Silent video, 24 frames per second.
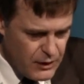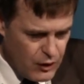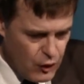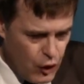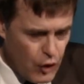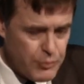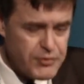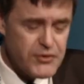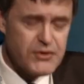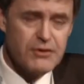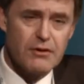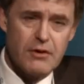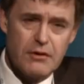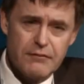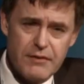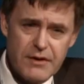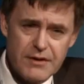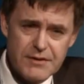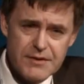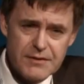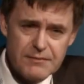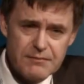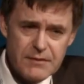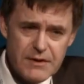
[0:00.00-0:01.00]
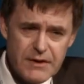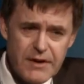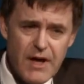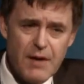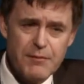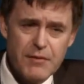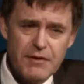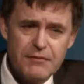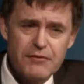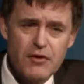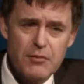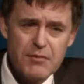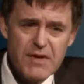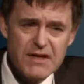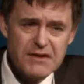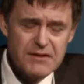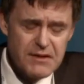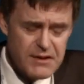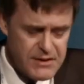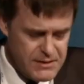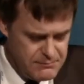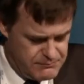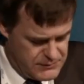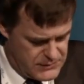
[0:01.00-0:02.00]
observers coming from
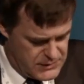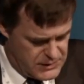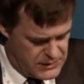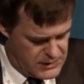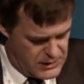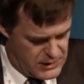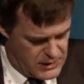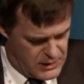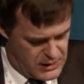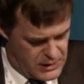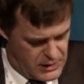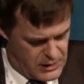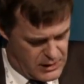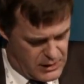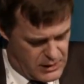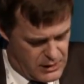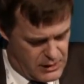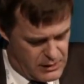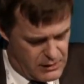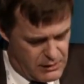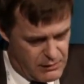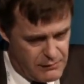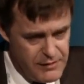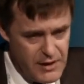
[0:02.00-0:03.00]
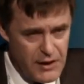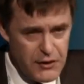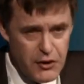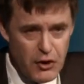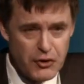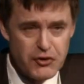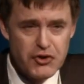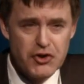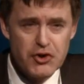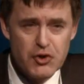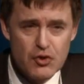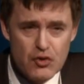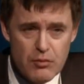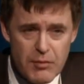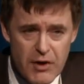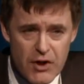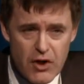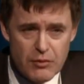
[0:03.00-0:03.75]
Italy. They are not human